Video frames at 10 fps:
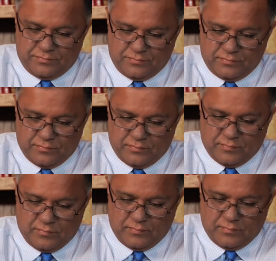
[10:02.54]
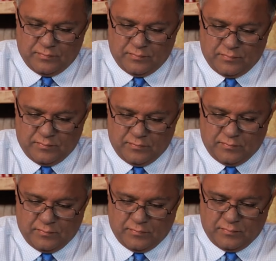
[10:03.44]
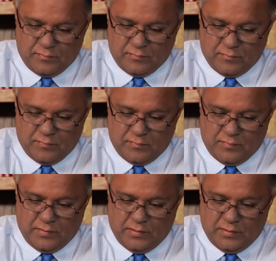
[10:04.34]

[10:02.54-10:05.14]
(no one is talking)